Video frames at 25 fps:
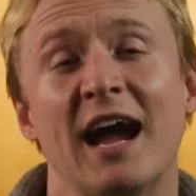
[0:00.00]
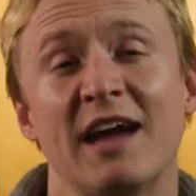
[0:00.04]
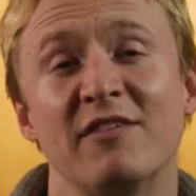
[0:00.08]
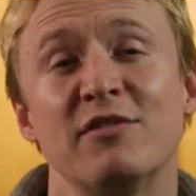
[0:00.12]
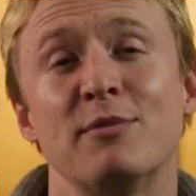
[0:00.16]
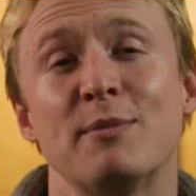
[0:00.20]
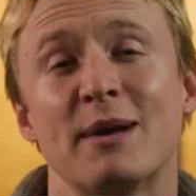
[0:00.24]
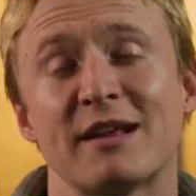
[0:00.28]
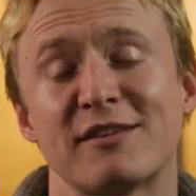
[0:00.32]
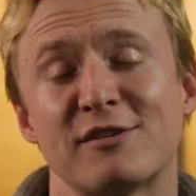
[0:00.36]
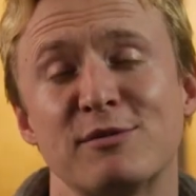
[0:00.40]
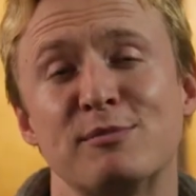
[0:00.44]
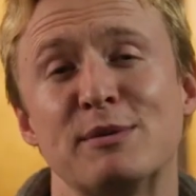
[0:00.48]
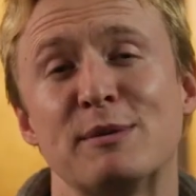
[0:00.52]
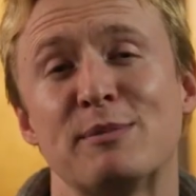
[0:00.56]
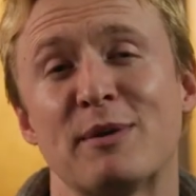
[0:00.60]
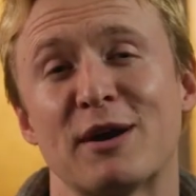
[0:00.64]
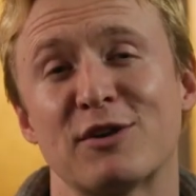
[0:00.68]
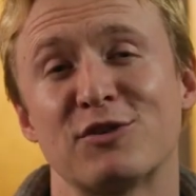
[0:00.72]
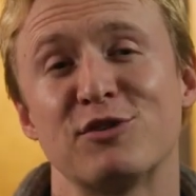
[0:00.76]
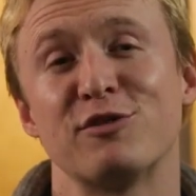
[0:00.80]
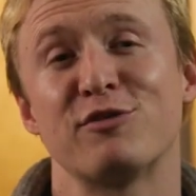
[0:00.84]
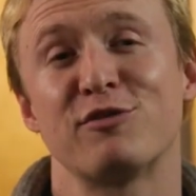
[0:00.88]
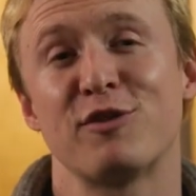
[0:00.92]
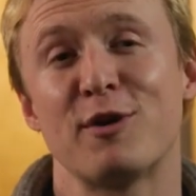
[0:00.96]
I even met some people
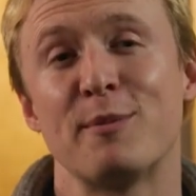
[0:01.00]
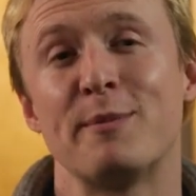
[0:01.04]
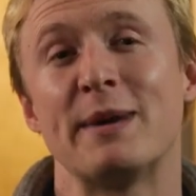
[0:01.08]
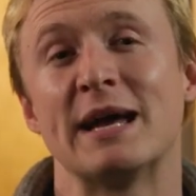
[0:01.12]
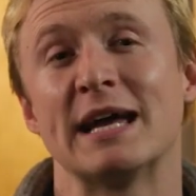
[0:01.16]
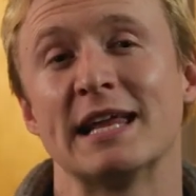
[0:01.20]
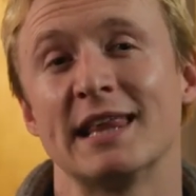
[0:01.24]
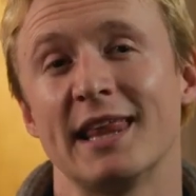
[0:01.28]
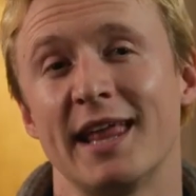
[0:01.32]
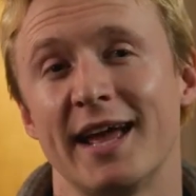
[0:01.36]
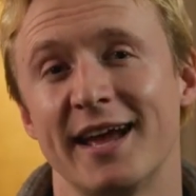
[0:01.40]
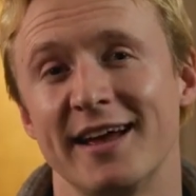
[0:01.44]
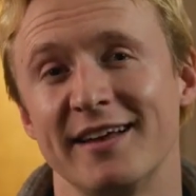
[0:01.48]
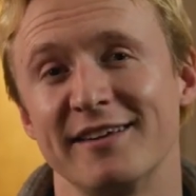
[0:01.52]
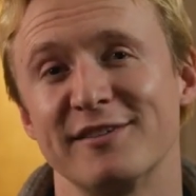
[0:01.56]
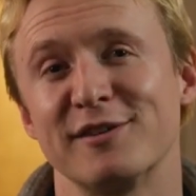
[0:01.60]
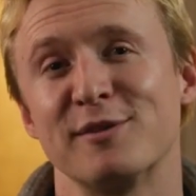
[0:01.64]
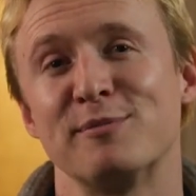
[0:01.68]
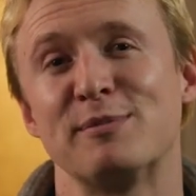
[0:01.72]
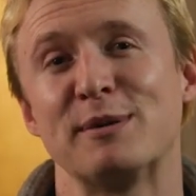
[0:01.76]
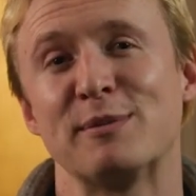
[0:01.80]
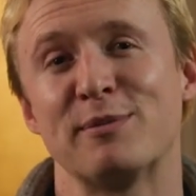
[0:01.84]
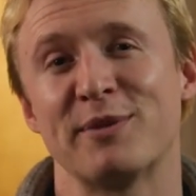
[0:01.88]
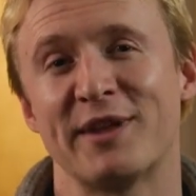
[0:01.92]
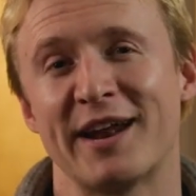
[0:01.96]
actually from LA,
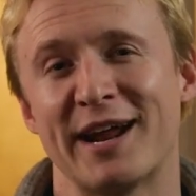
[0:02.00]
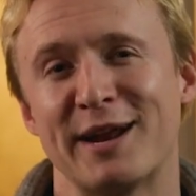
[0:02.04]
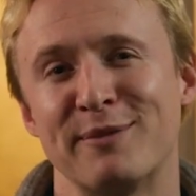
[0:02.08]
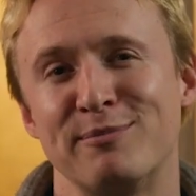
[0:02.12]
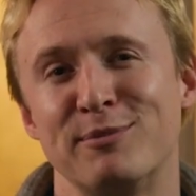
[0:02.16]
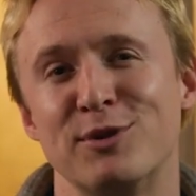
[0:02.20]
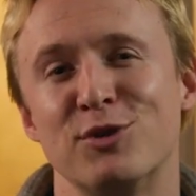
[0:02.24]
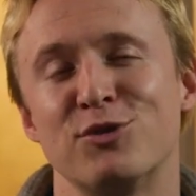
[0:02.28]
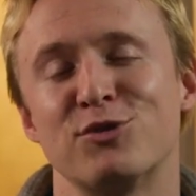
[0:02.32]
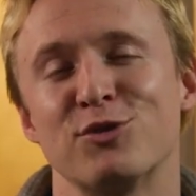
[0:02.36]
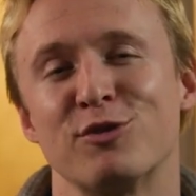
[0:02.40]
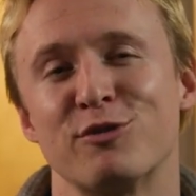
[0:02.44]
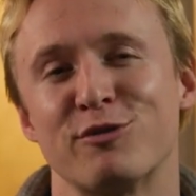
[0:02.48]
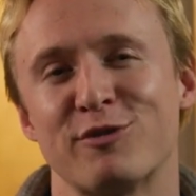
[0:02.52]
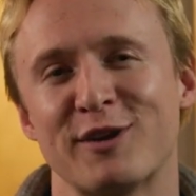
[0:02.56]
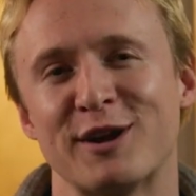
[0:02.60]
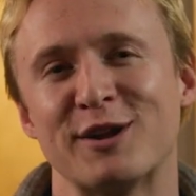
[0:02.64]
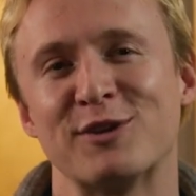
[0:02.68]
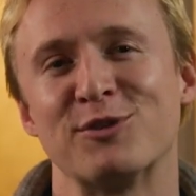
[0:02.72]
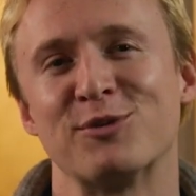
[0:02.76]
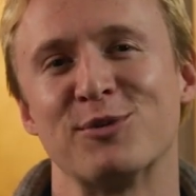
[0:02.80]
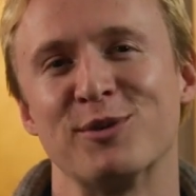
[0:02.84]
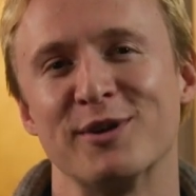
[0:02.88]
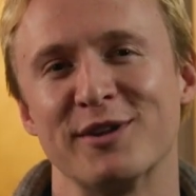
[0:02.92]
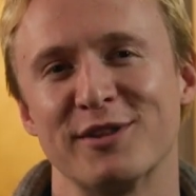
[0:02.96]
some people that I had mutual
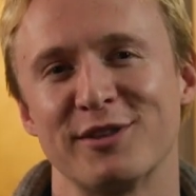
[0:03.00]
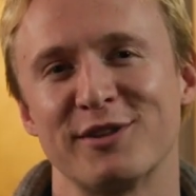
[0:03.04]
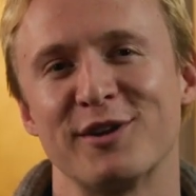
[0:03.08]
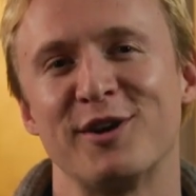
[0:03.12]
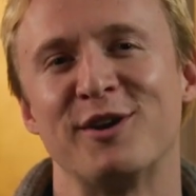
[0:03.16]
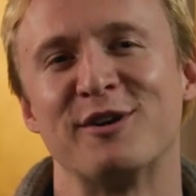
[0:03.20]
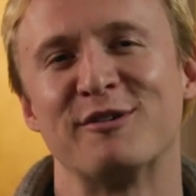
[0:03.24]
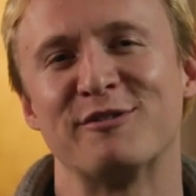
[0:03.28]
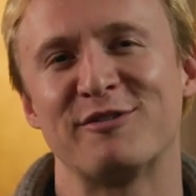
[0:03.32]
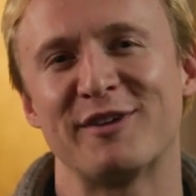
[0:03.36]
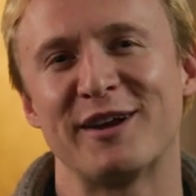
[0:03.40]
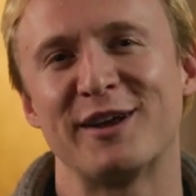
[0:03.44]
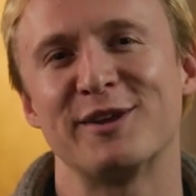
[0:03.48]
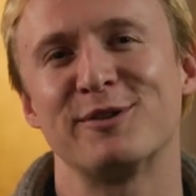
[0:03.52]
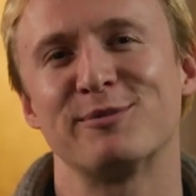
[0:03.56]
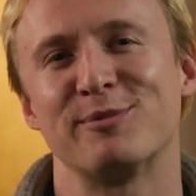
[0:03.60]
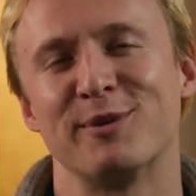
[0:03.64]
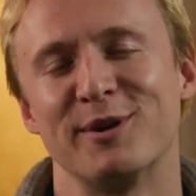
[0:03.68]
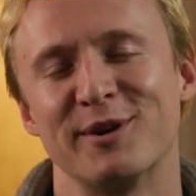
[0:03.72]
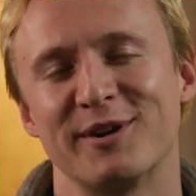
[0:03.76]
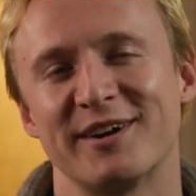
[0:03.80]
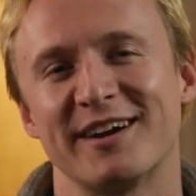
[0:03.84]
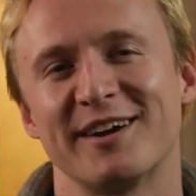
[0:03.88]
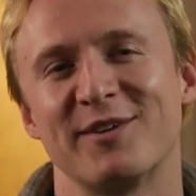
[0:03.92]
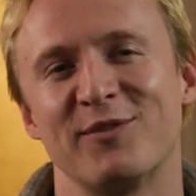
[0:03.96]
friends with on
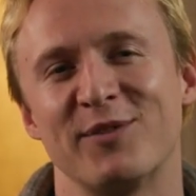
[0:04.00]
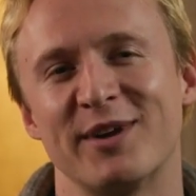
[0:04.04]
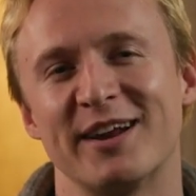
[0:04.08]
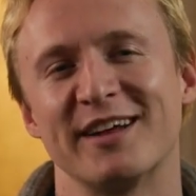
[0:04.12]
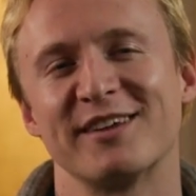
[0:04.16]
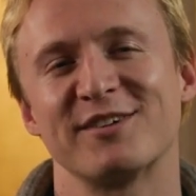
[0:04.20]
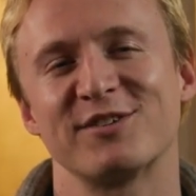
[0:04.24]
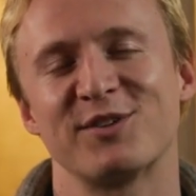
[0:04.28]
Facebook when I